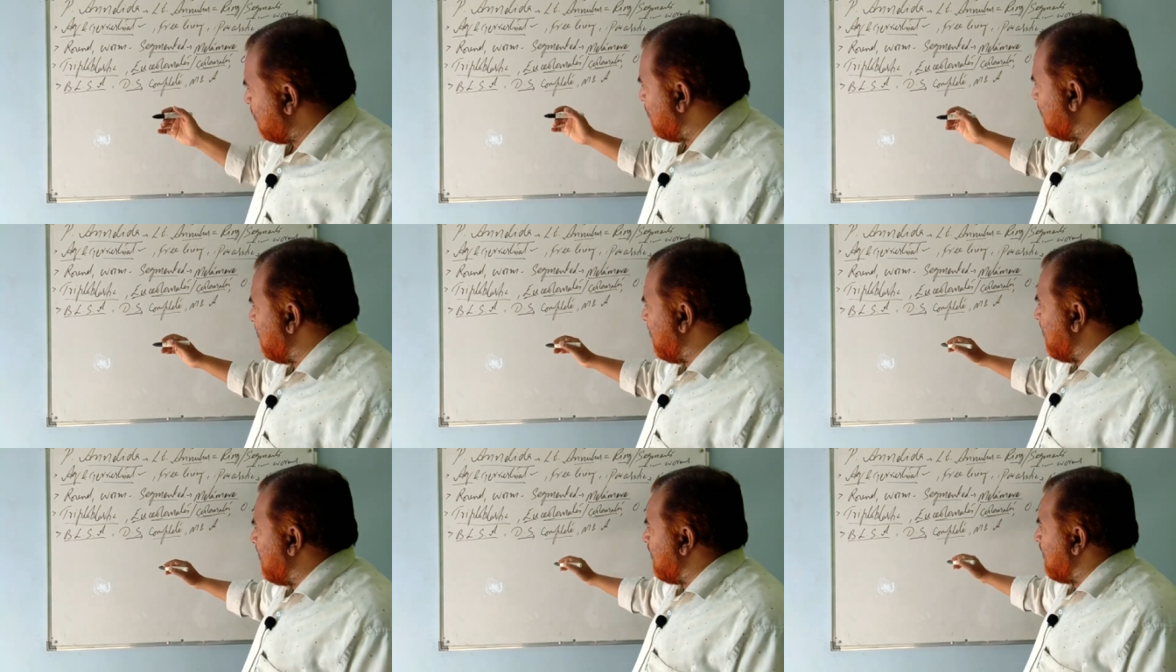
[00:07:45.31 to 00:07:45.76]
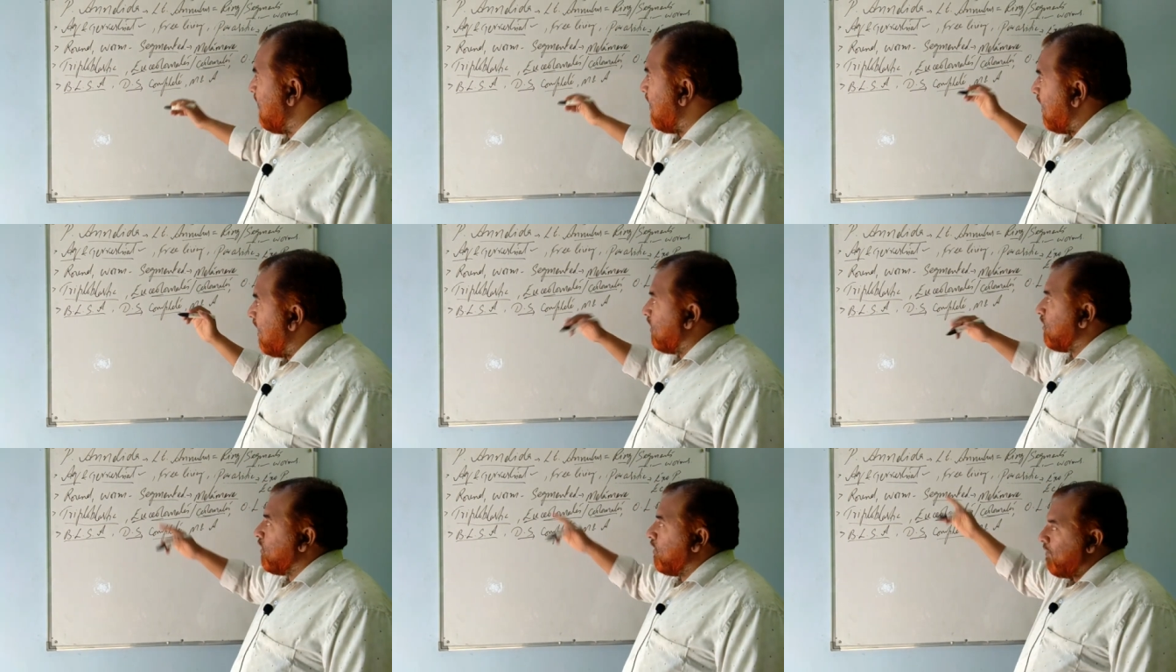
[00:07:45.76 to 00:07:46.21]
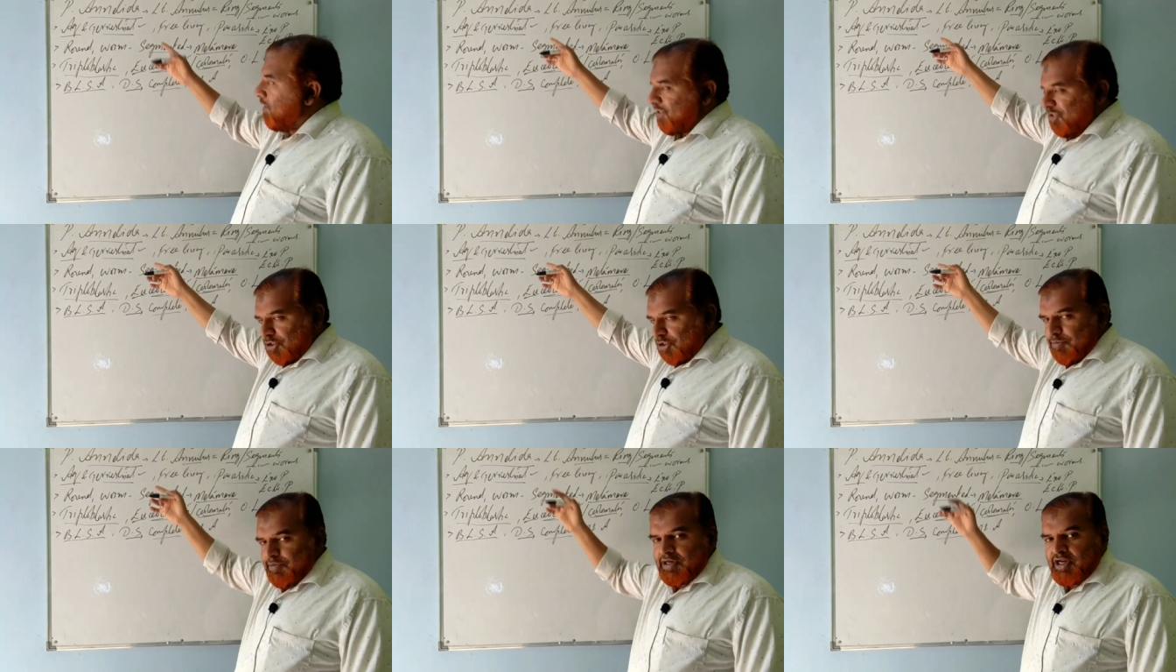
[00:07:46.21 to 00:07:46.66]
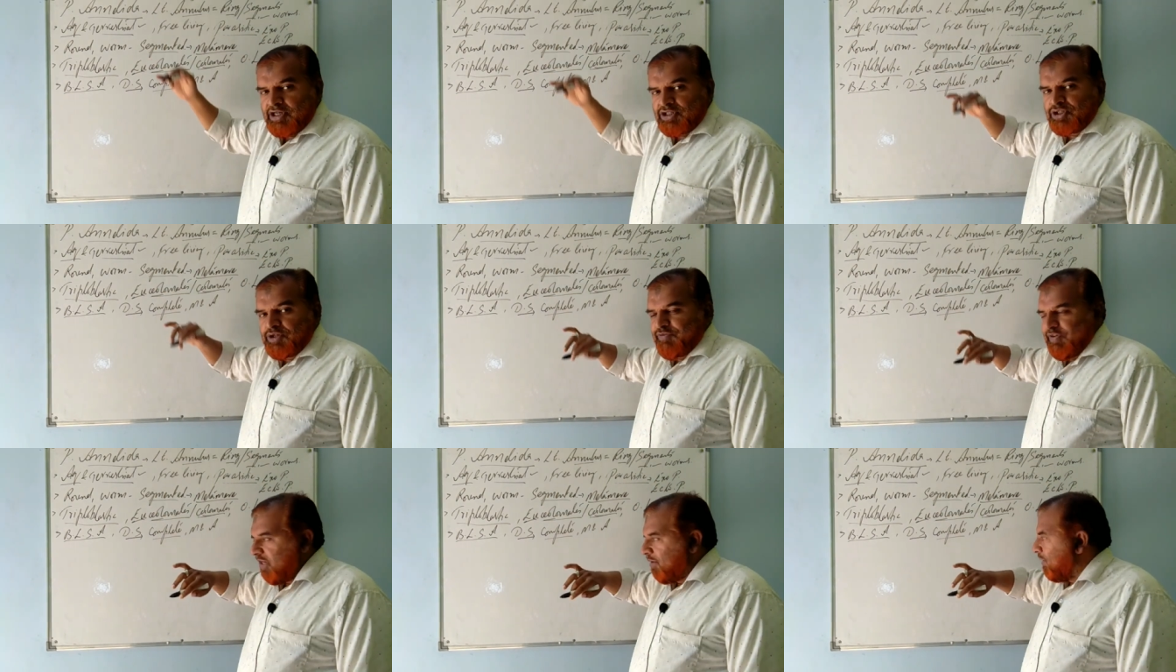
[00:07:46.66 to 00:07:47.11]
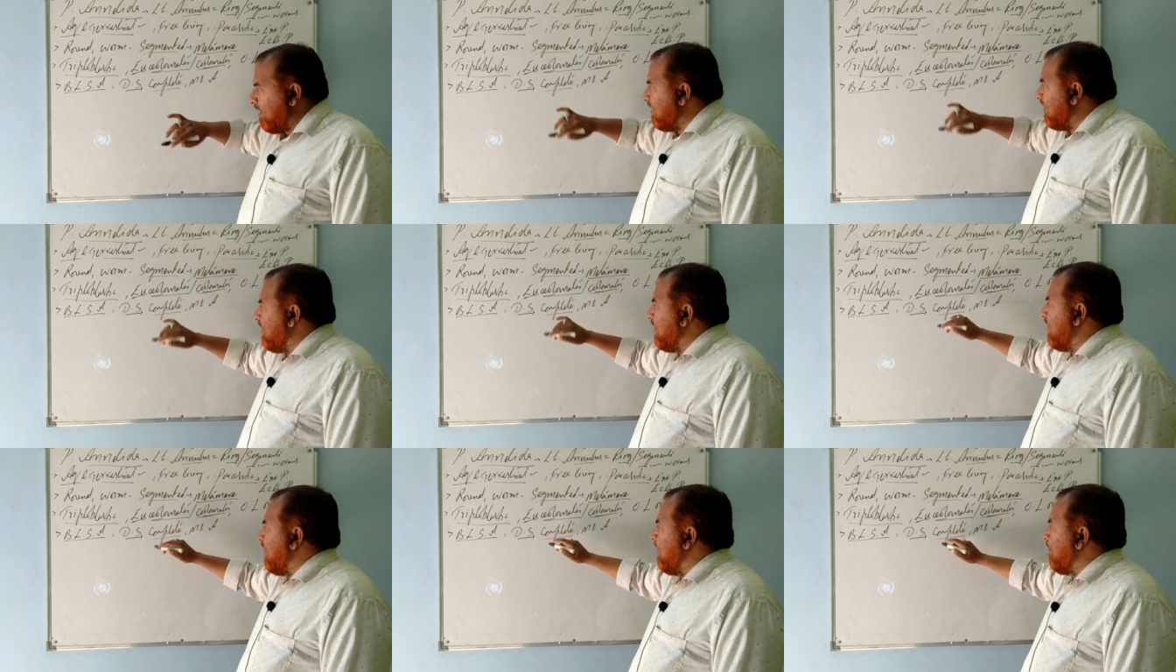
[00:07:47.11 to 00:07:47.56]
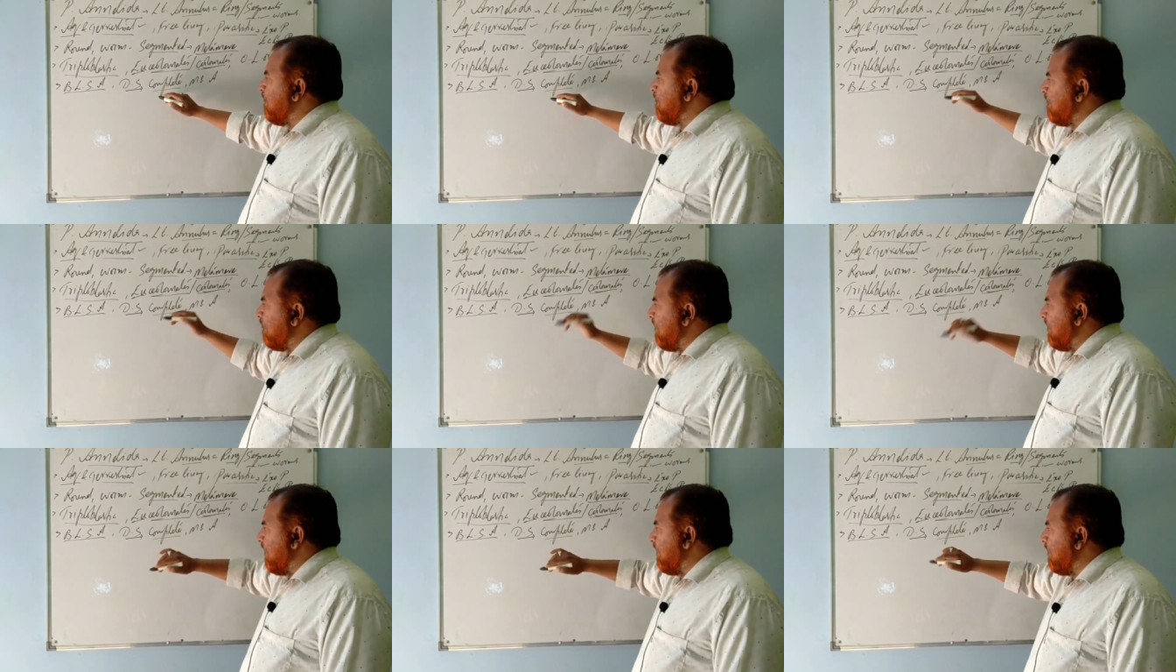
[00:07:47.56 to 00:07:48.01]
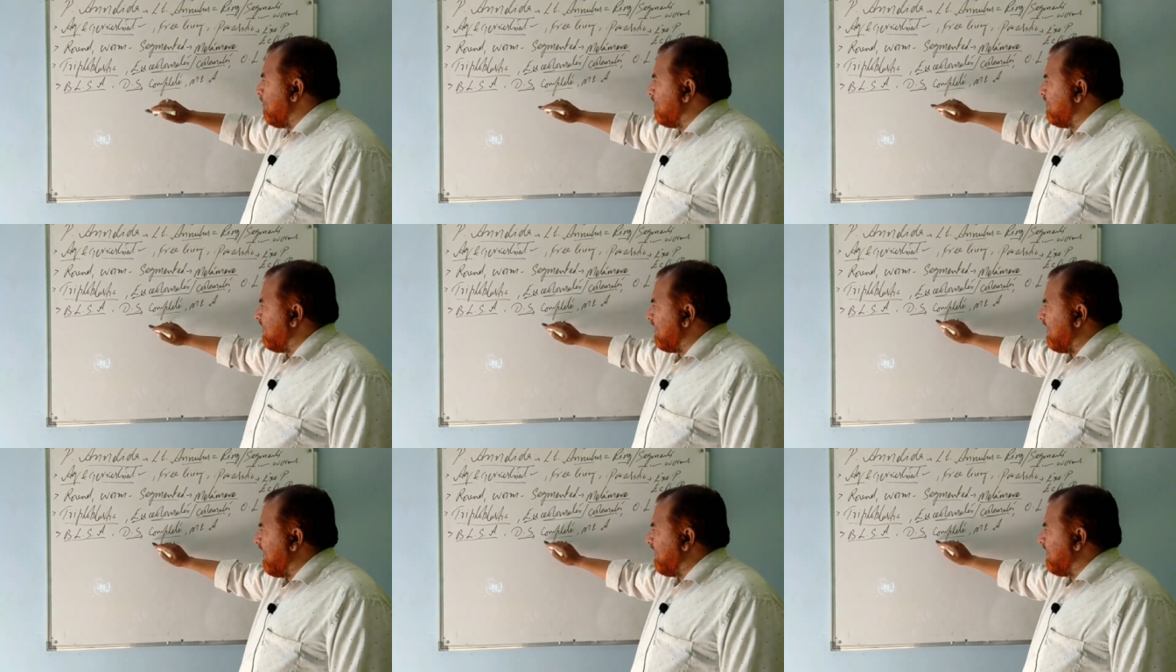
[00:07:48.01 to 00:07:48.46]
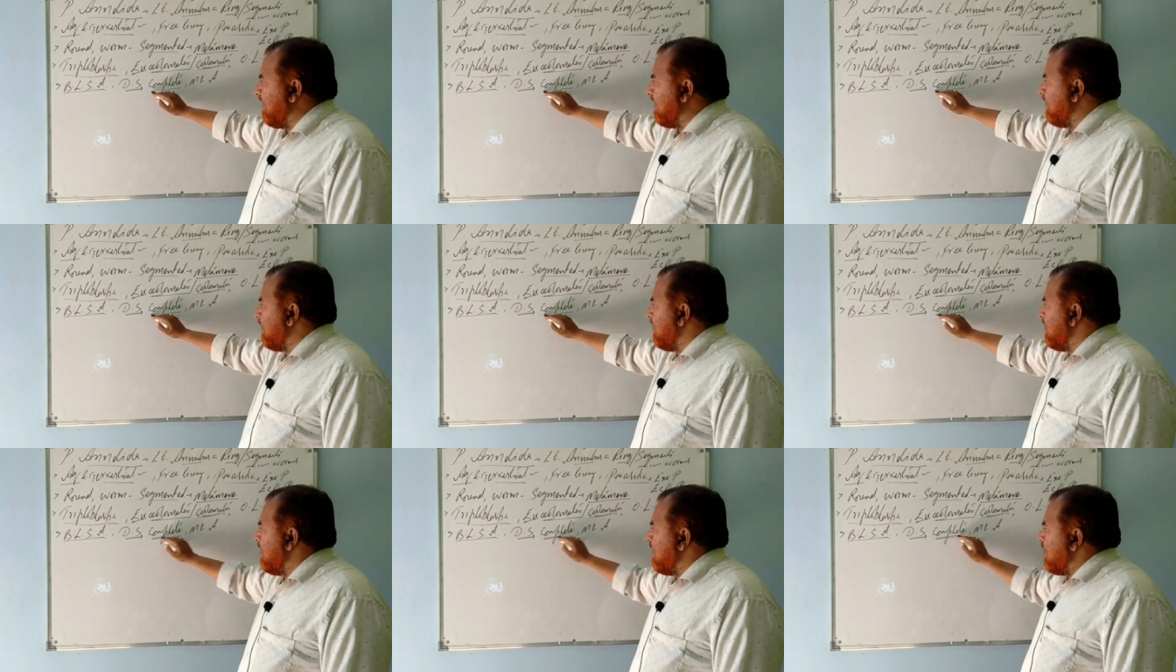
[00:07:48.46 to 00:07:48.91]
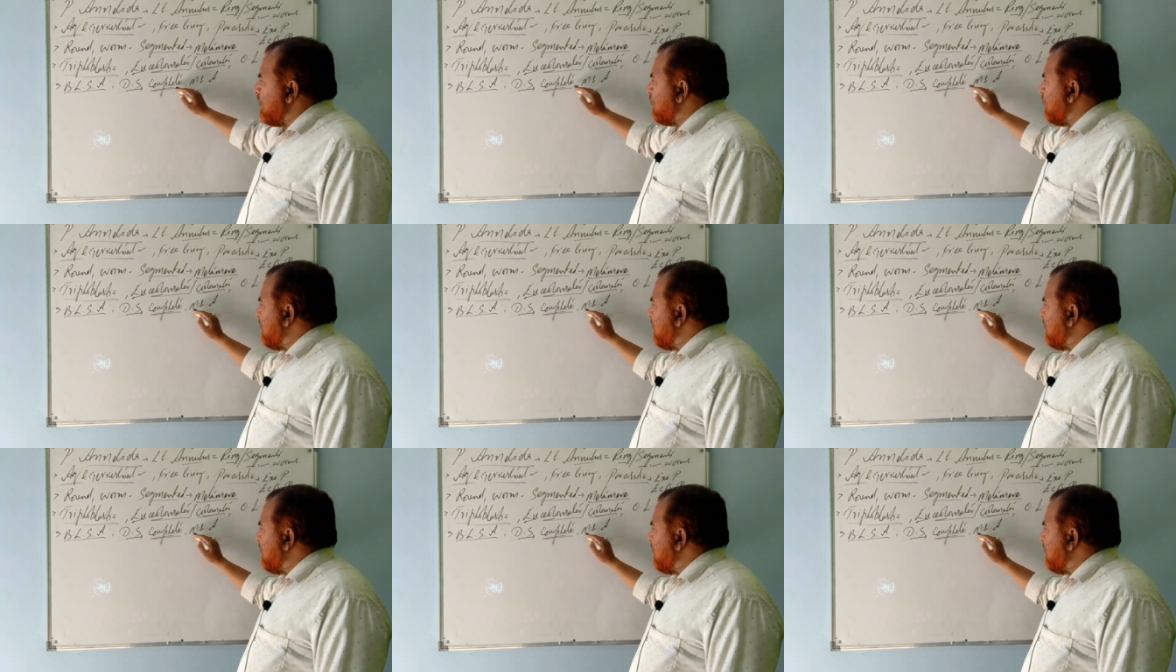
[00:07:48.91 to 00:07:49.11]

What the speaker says: So here, earthworm also belongs to phylum Annelida. We will talk about that later.